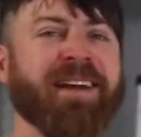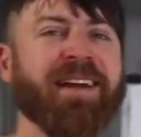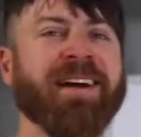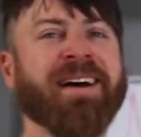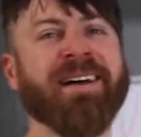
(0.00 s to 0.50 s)

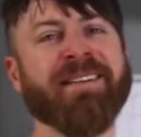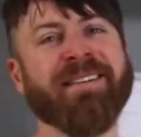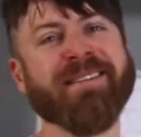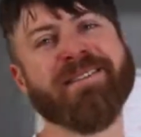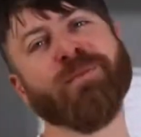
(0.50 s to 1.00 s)
And
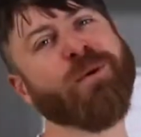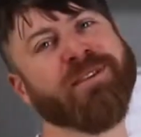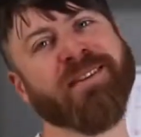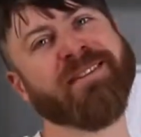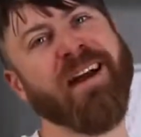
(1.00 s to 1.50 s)
this is the
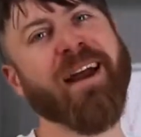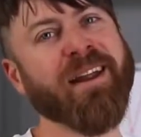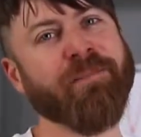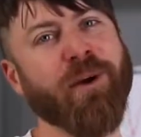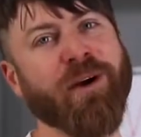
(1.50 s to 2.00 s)
most
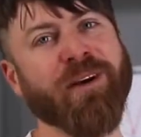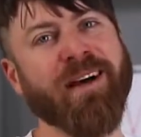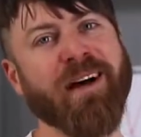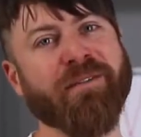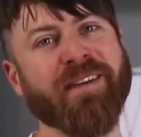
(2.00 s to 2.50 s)
exciting part,
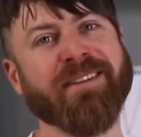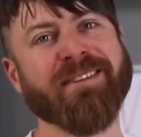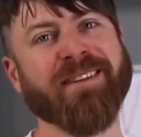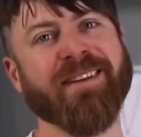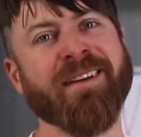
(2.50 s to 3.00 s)

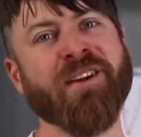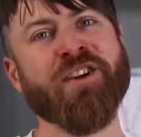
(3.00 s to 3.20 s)
obviously.